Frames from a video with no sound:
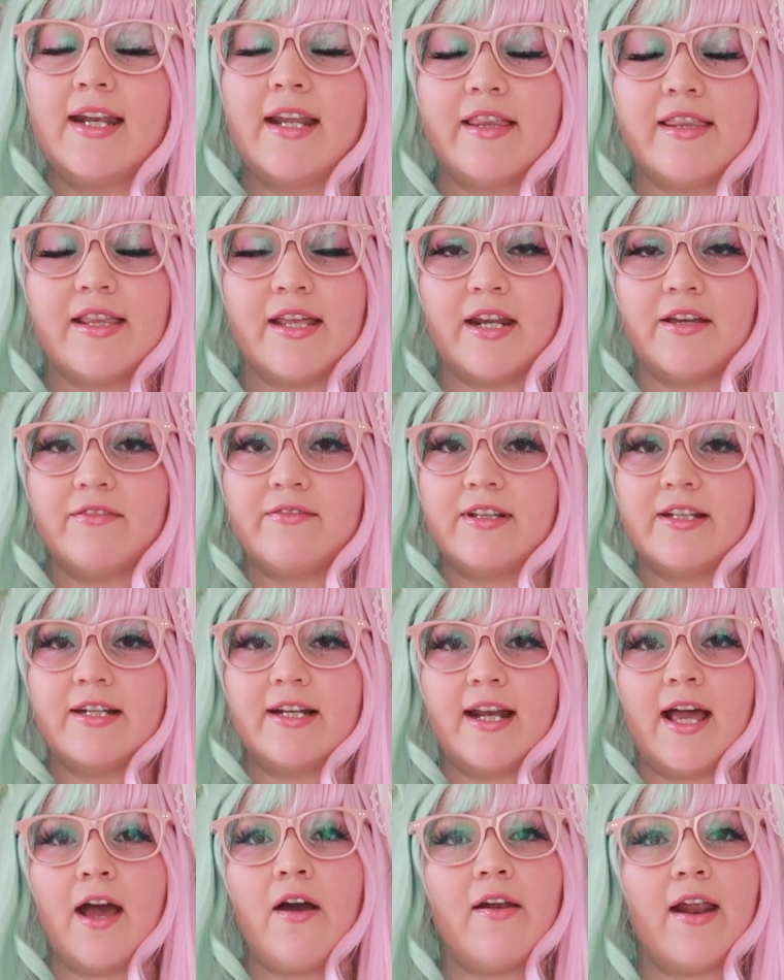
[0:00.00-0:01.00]
now that I've let it
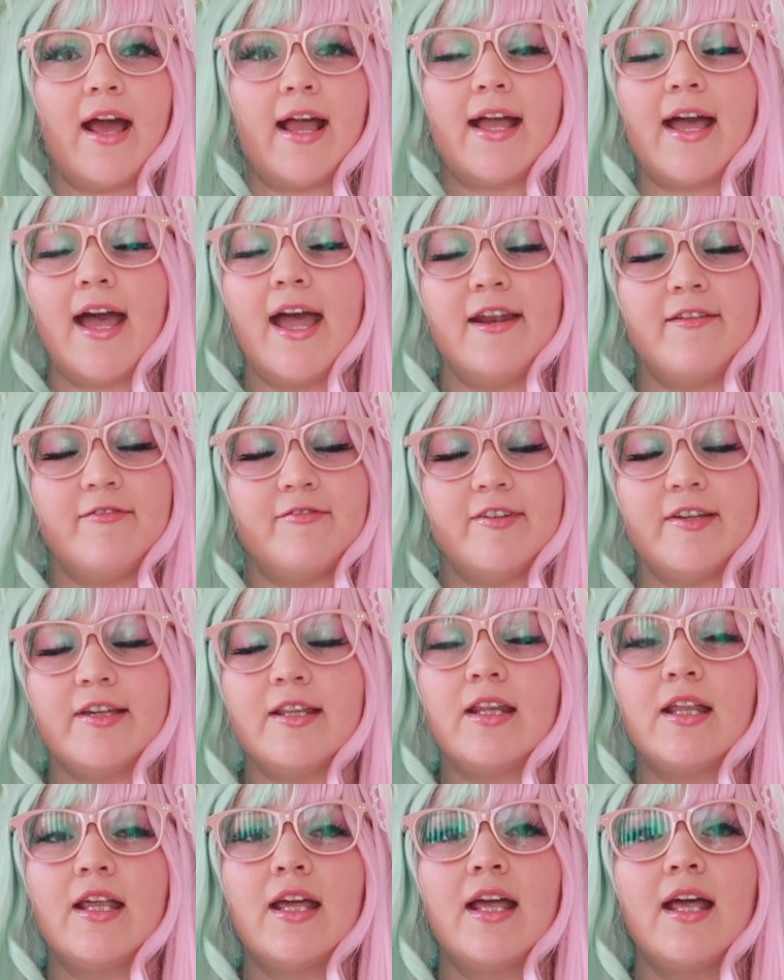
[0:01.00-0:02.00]
out, I kind of
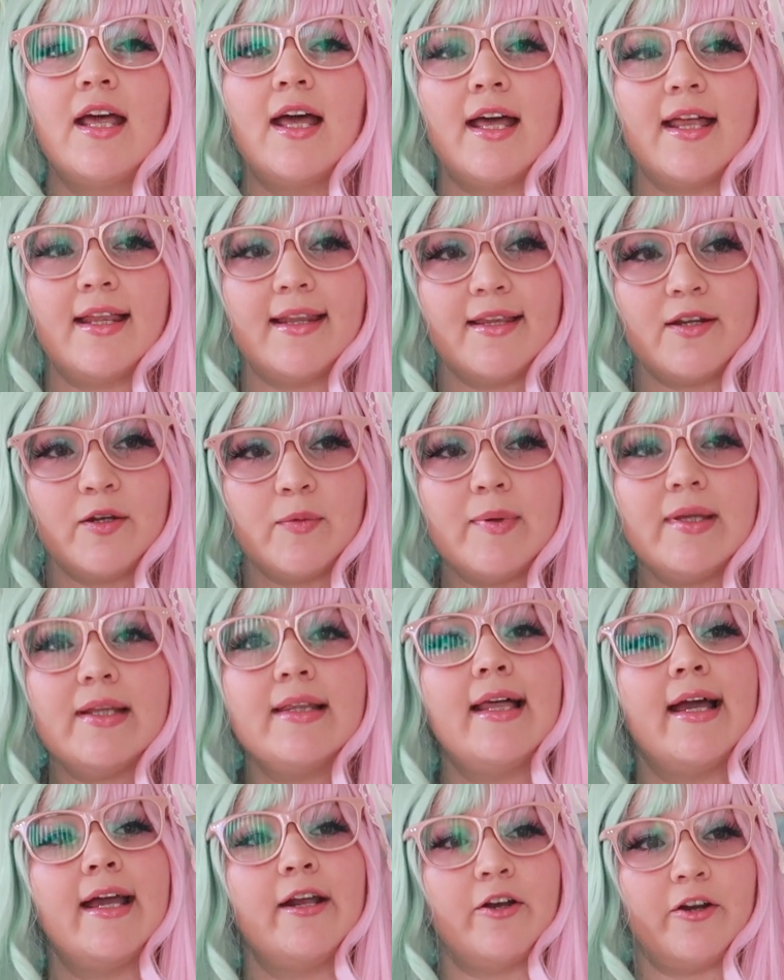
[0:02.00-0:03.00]
feel a little bit
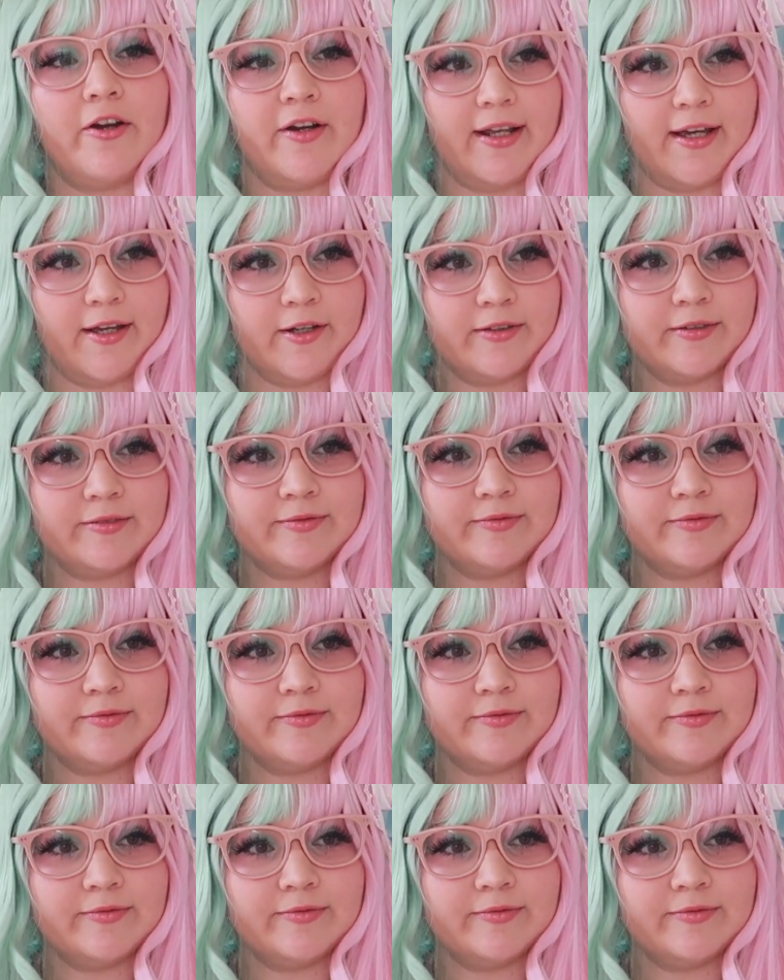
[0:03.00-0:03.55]
lighter now.